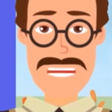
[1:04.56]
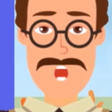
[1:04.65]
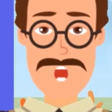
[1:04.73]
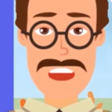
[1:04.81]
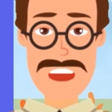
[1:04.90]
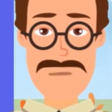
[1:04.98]

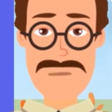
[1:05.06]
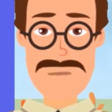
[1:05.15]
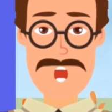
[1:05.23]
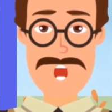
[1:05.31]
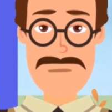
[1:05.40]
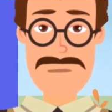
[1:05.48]
thousand, the
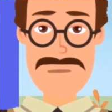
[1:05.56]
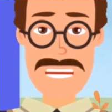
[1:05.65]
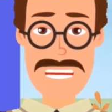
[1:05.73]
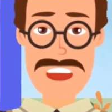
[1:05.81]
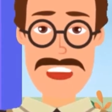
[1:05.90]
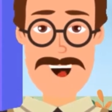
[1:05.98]
digit in the
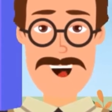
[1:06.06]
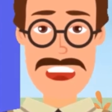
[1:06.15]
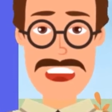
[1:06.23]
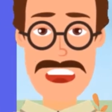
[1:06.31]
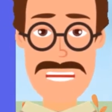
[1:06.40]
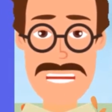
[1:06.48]
ten
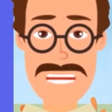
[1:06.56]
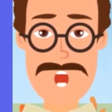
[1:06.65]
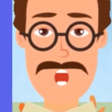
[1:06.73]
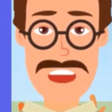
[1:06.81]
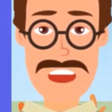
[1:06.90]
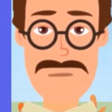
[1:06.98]
thousands place
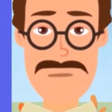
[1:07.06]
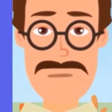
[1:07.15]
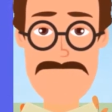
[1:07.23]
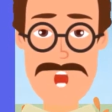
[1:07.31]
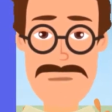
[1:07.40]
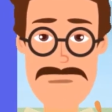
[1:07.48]
is ten
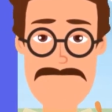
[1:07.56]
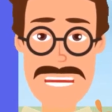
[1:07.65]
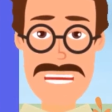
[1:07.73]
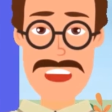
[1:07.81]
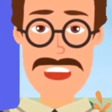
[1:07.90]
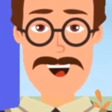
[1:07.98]
times the
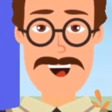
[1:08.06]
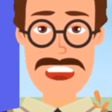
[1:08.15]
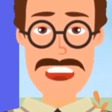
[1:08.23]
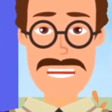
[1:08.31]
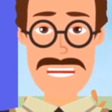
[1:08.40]
value of the digit in